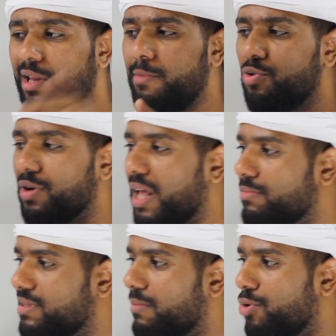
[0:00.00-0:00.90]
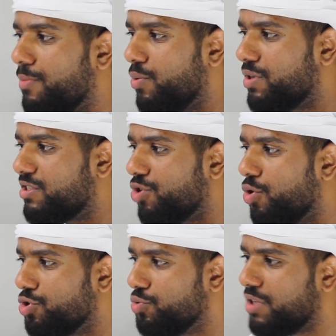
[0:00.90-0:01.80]
let me know in the comments down below, man. What does the
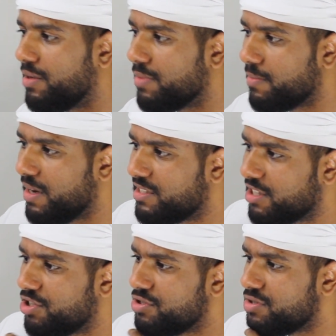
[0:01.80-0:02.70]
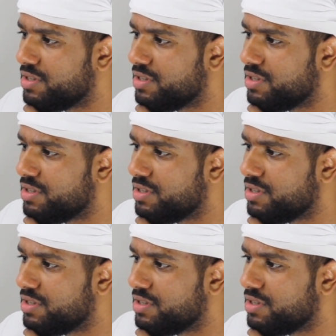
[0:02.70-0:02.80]
whole you thing mean, man? Let's continue.